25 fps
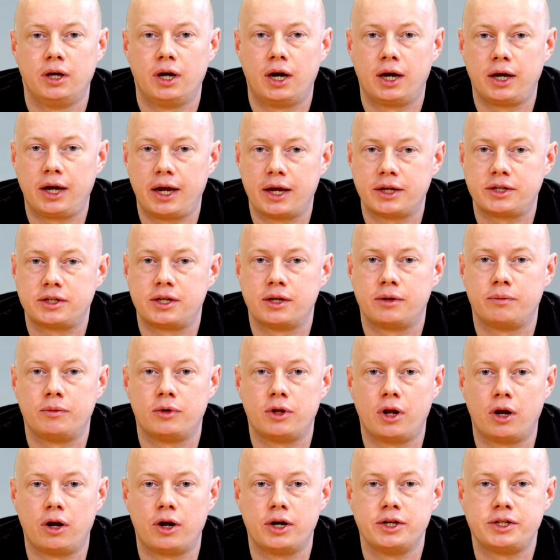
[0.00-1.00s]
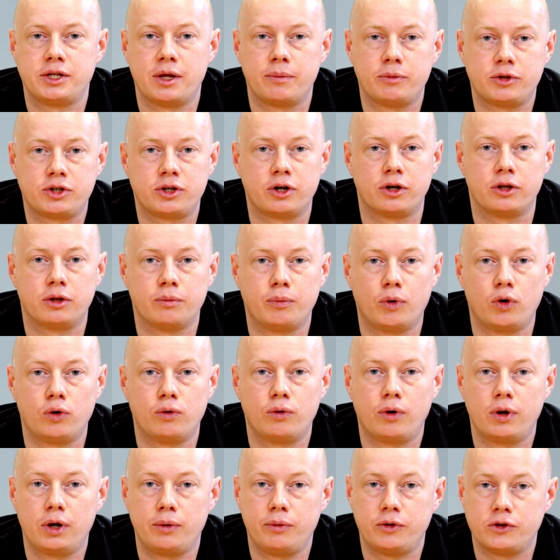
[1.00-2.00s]
and allows them to start the ball
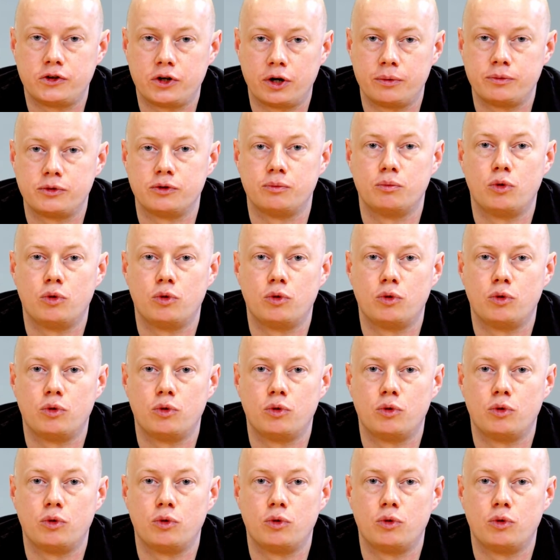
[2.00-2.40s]
rolling in terms